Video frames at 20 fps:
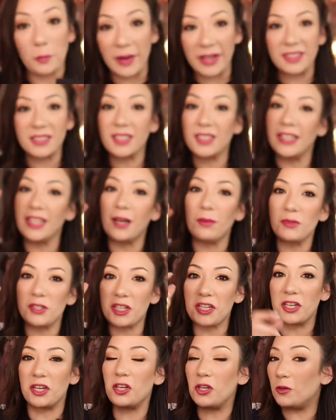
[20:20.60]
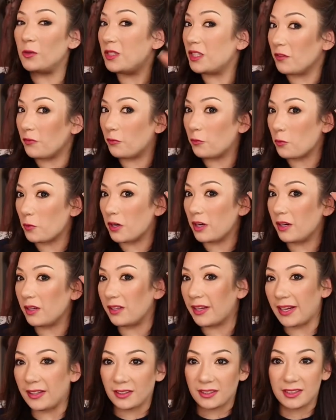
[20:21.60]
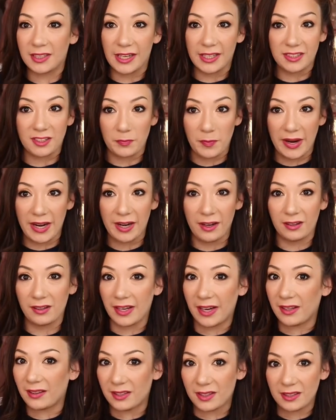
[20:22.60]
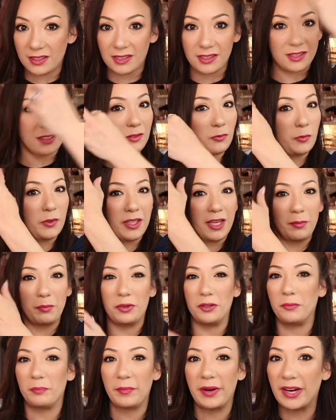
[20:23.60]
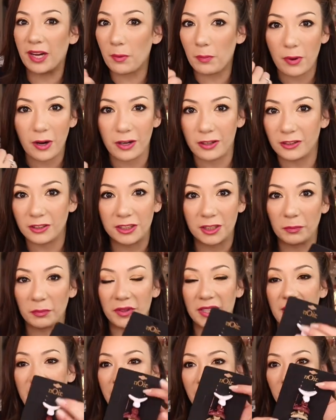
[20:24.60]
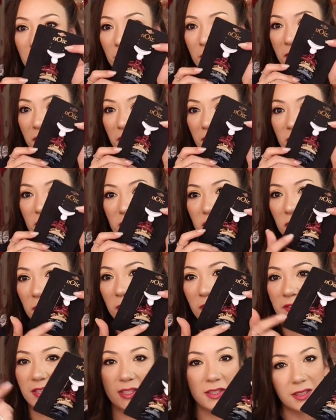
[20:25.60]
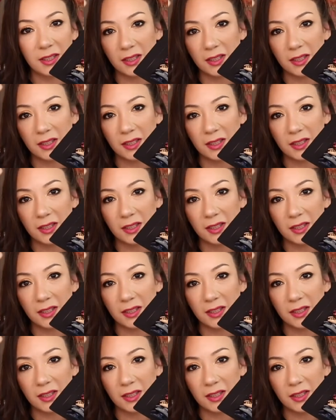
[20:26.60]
basically I'm just going to use it for like the sides of my hair like this. When I put makeup on or something, I can put two of these